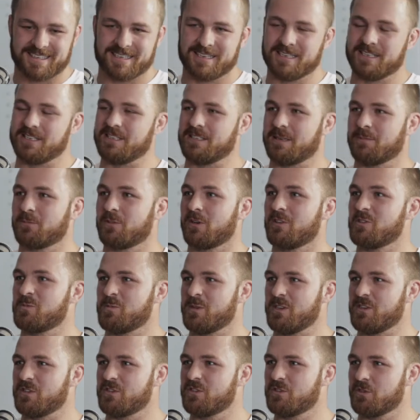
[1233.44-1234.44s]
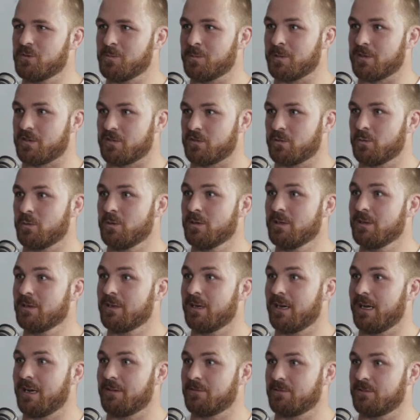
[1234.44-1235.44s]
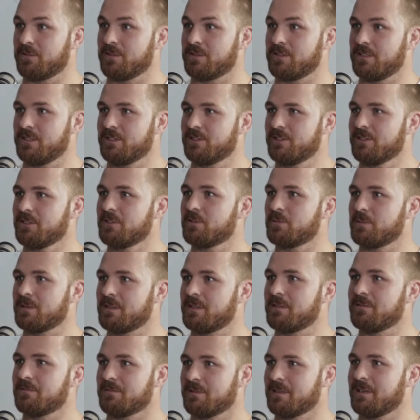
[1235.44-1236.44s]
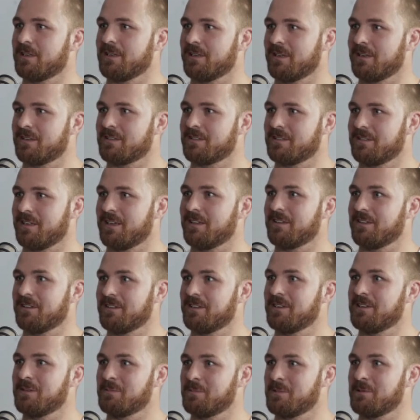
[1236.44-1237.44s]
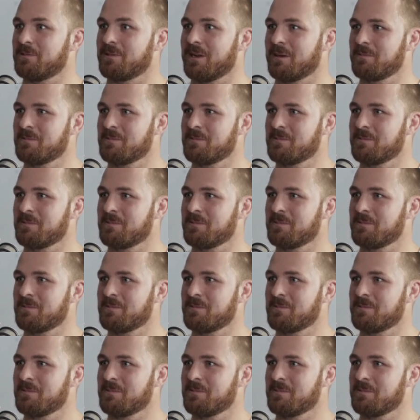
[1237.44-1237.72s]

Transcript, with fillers: sometimes be super sore after a session because we didn't really understand that you need to build up